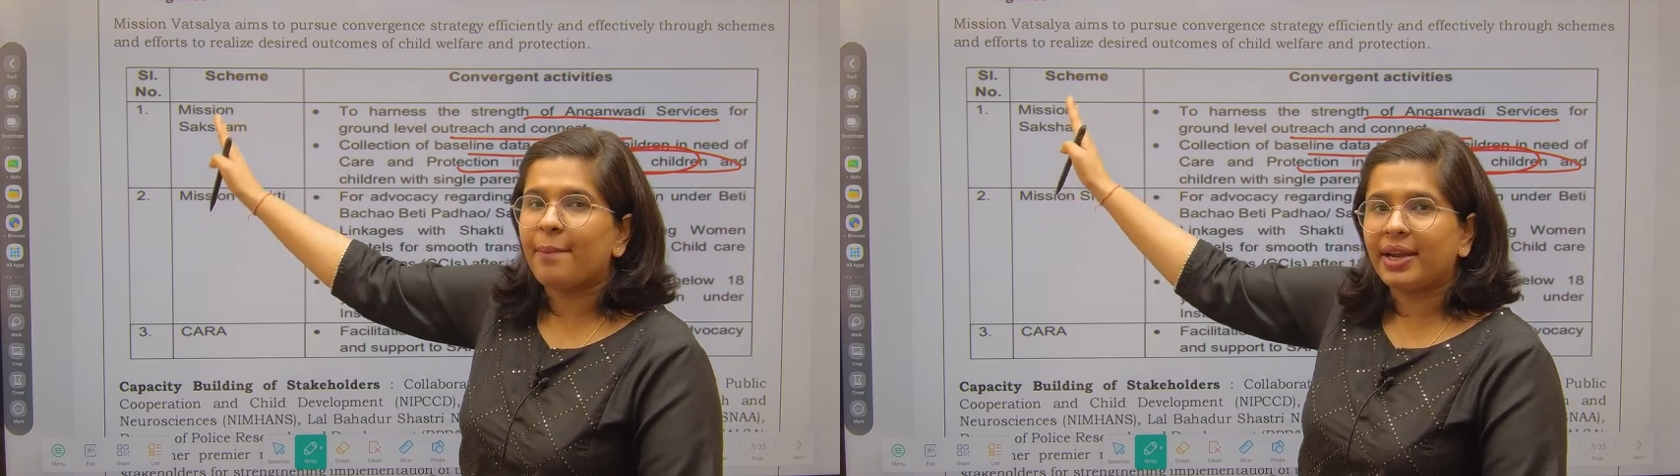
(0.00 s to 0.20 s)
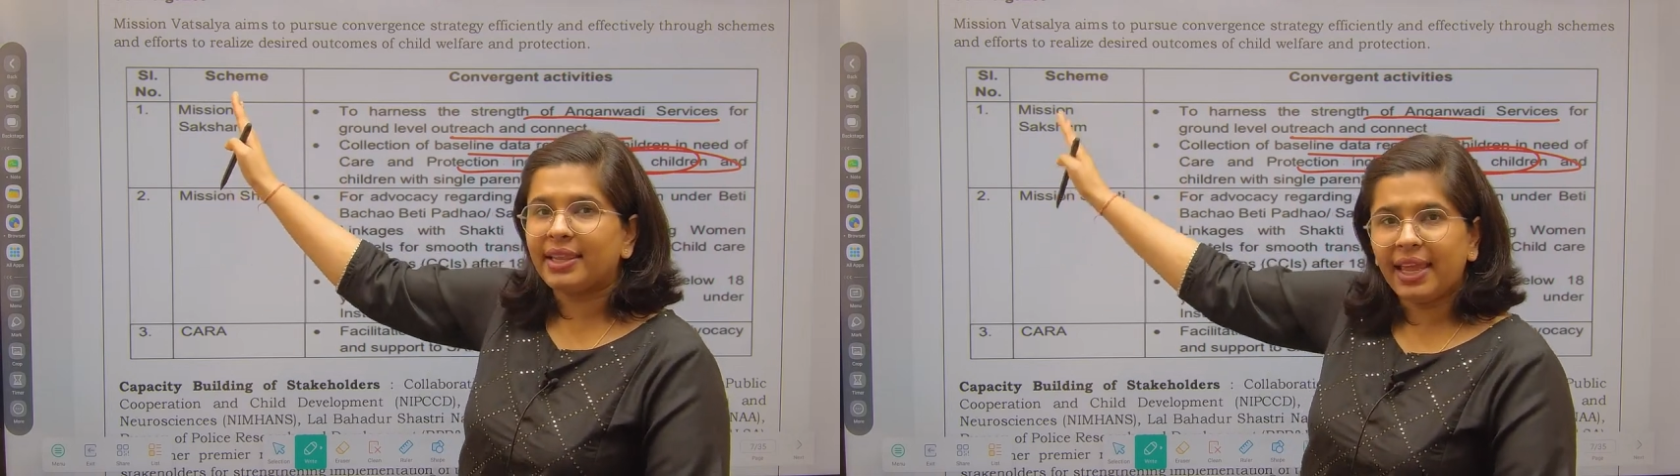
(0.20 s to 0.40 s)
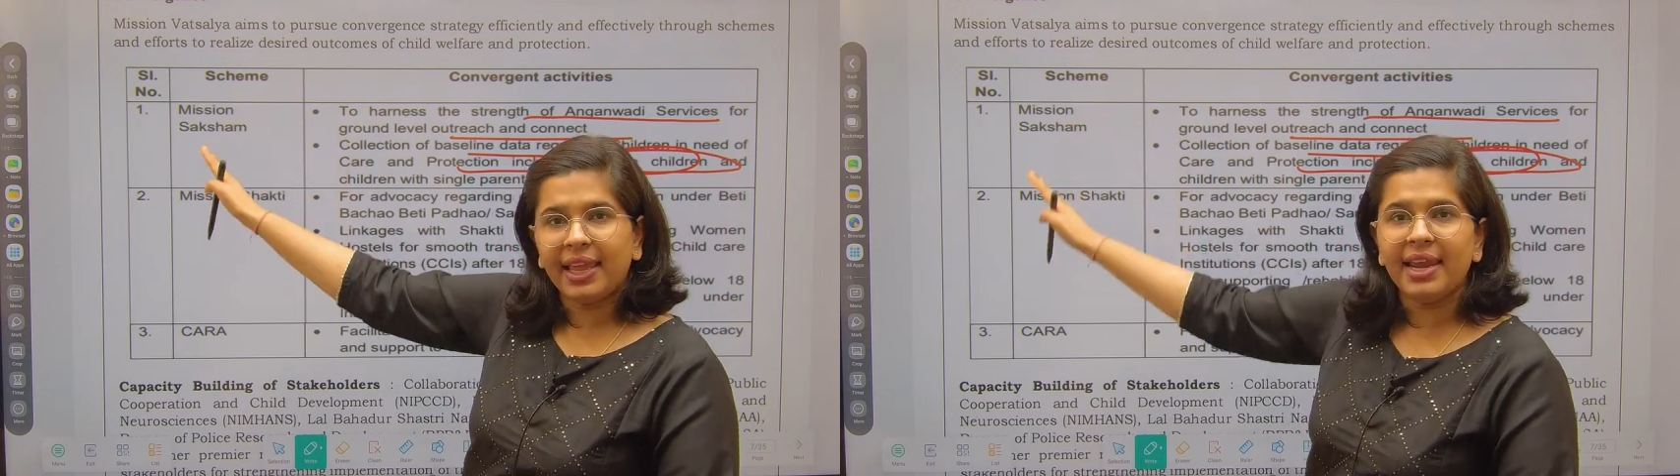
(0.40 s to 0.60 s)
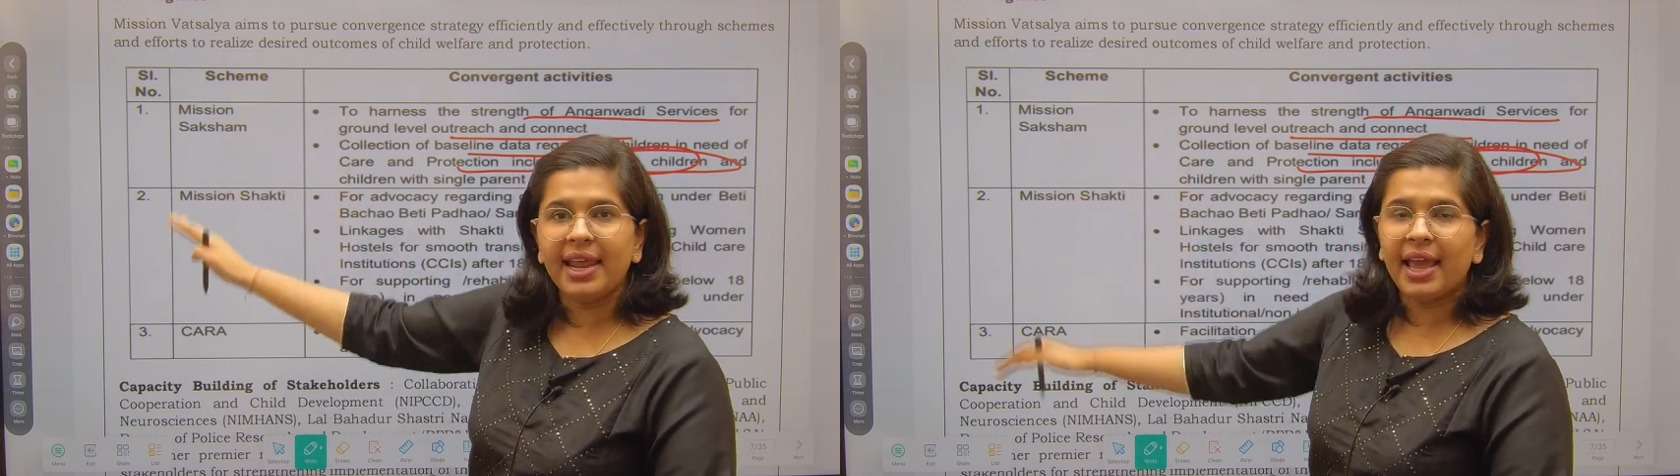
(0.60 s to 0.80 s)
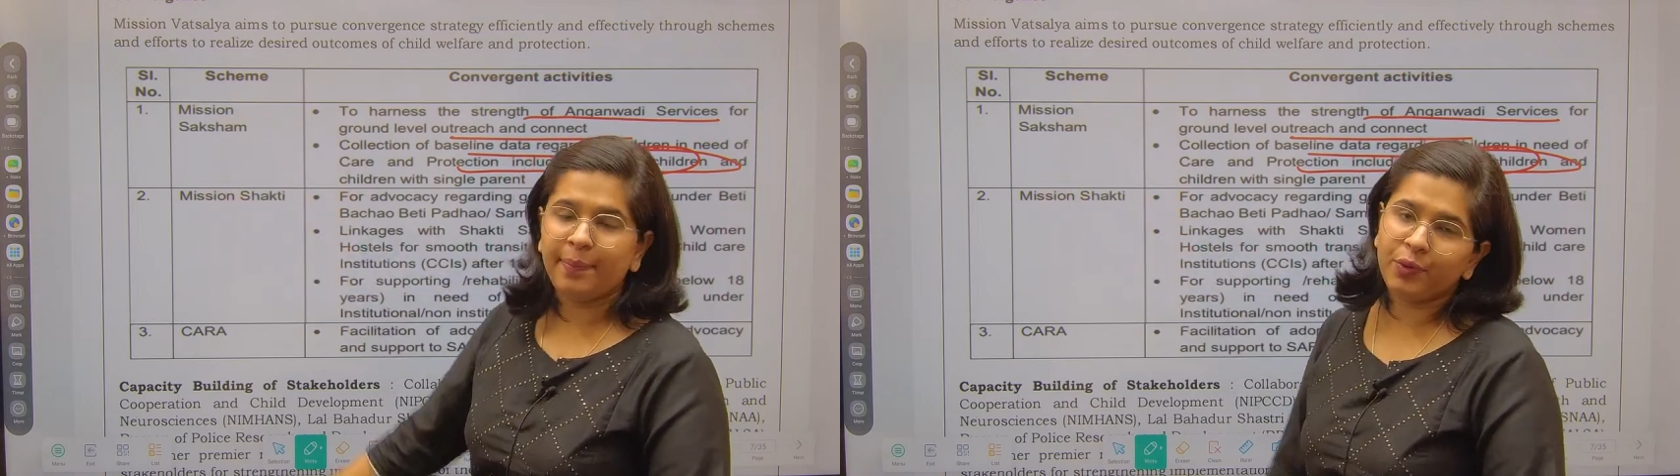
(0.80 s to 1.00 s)
but they can
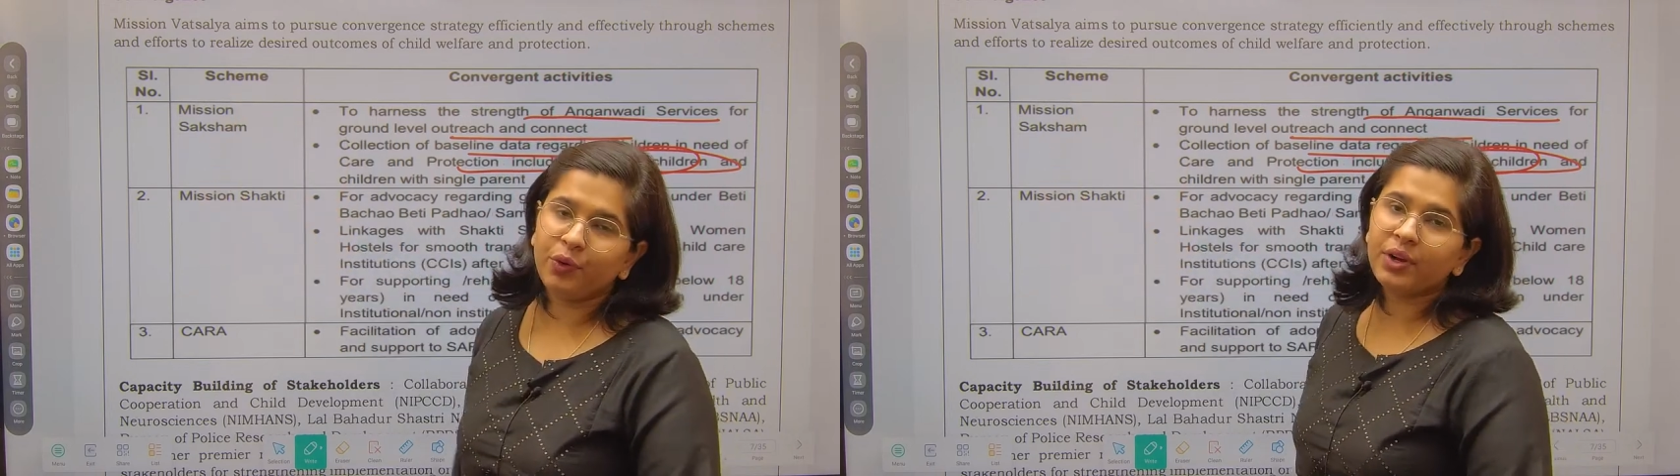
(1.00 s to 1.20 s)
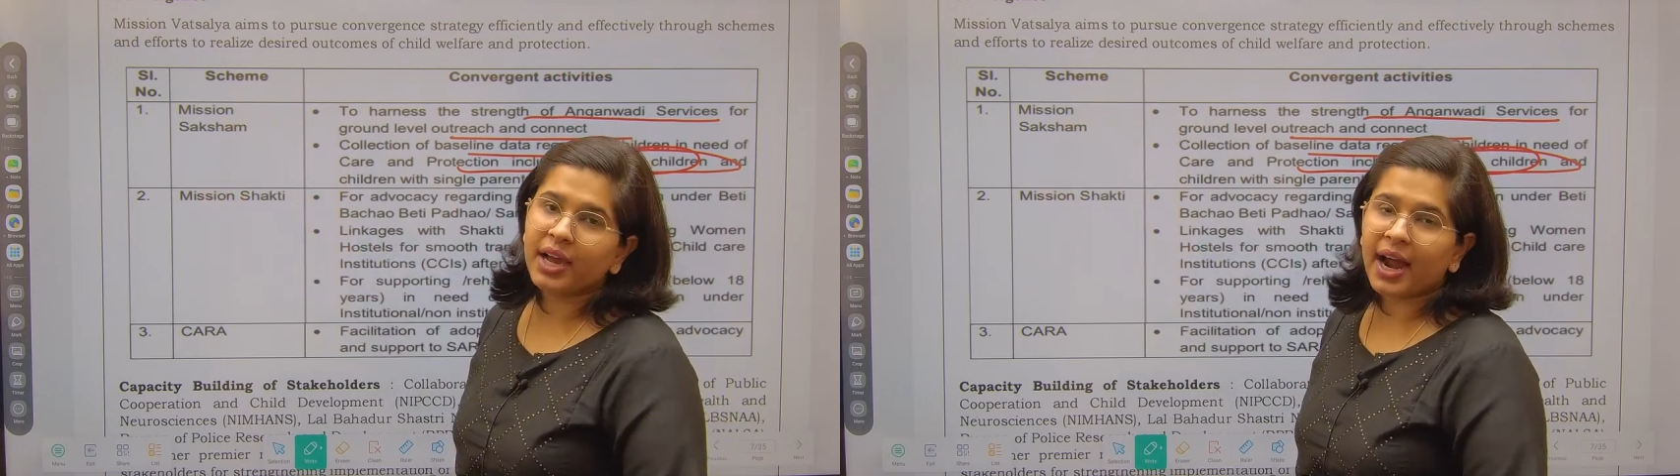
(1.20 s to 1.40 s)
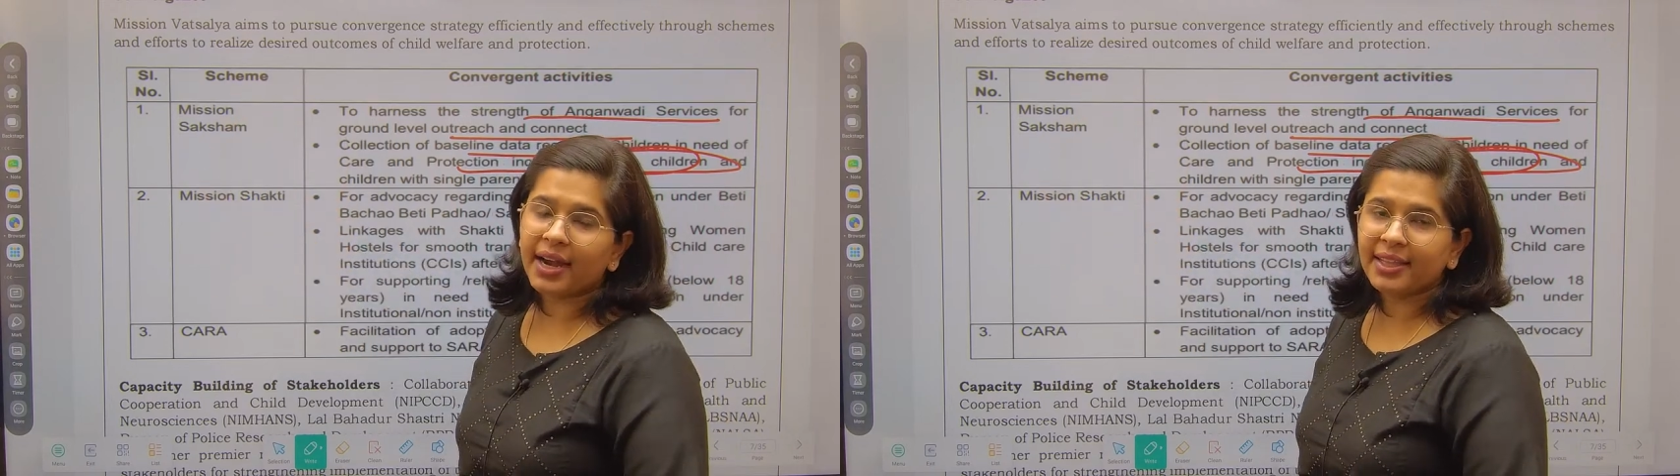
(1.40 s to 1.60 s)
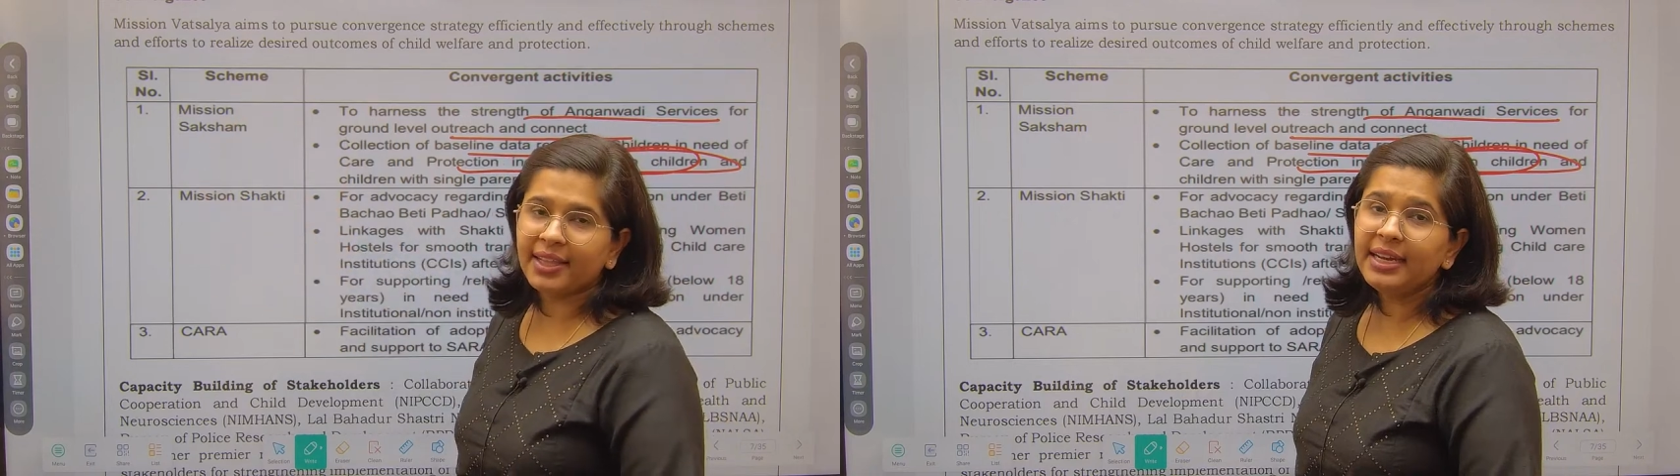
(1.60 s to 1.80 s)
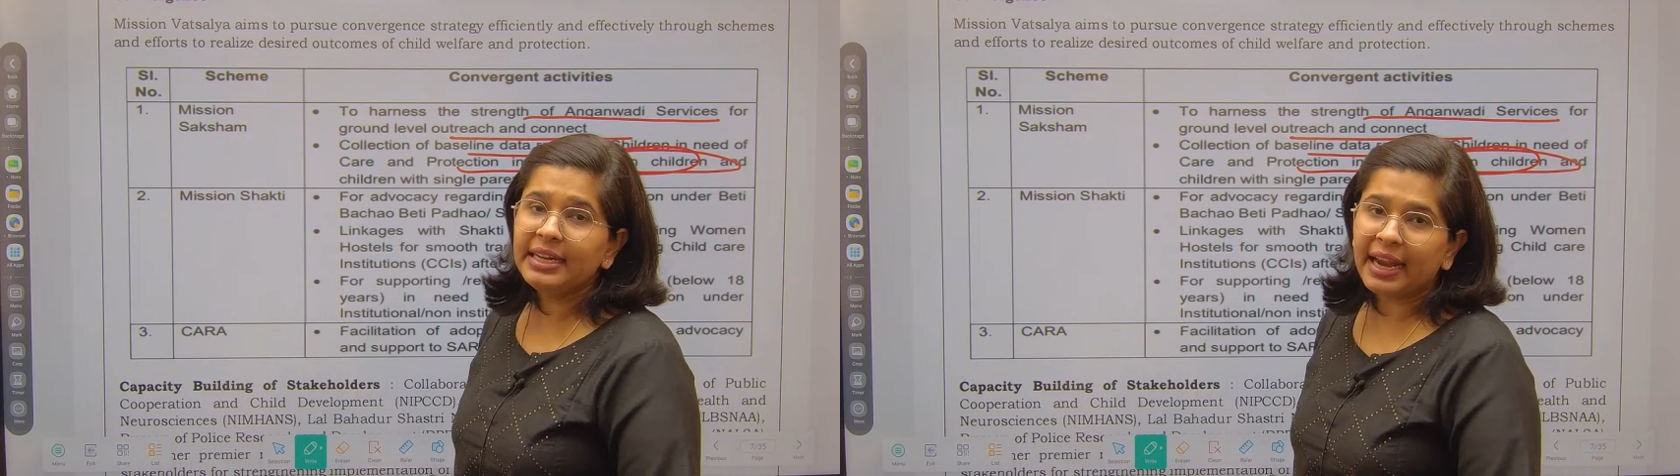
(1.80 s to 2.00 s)
help you regarding
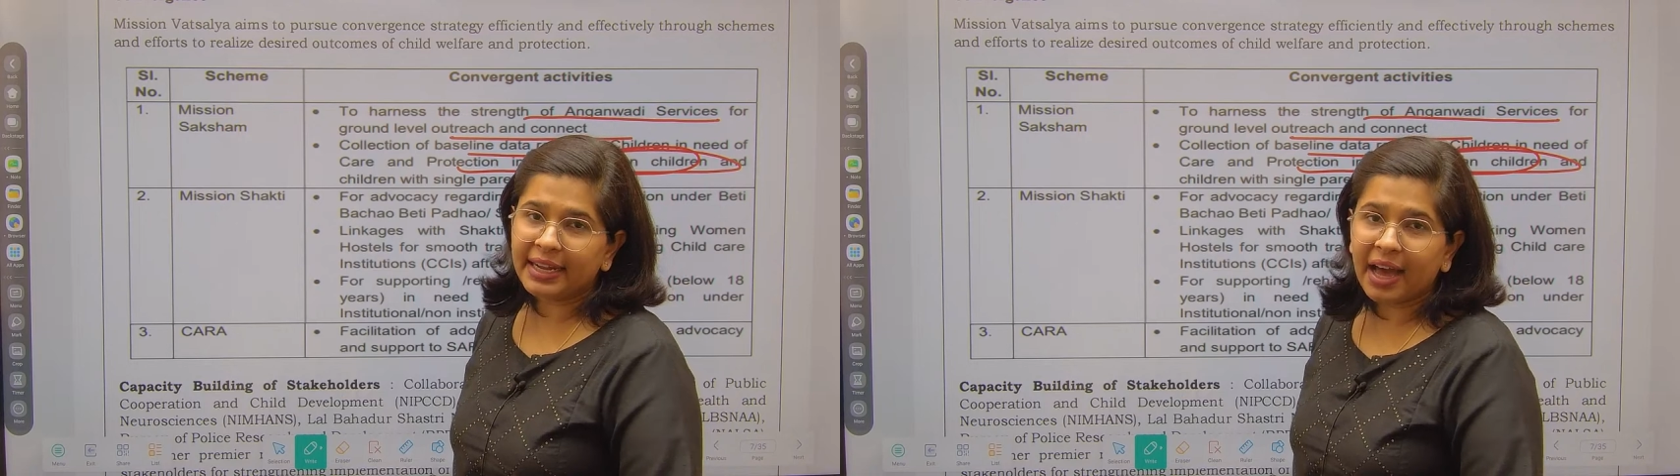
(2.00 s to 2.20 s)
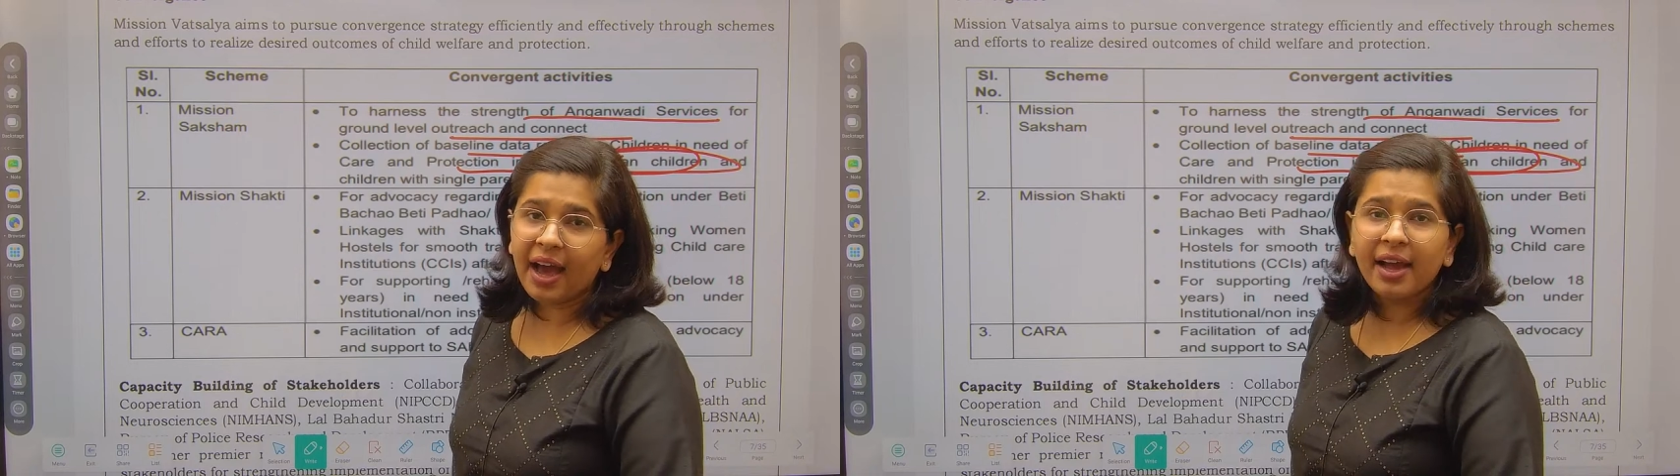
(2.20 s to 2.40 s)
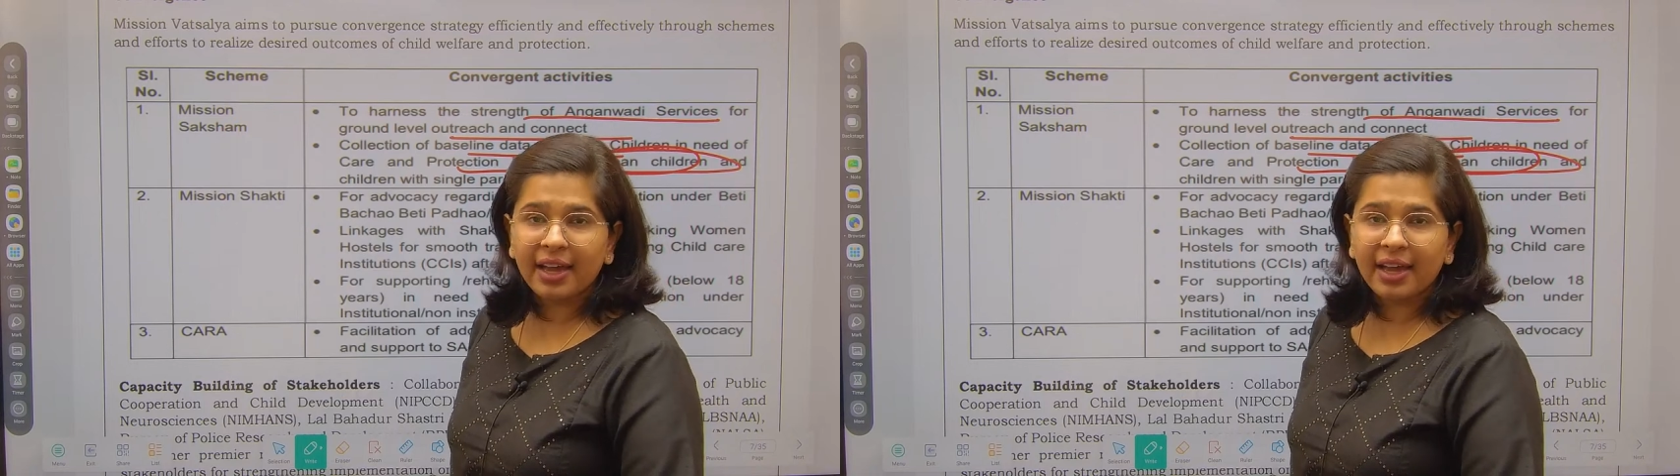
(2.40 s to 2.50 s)
the data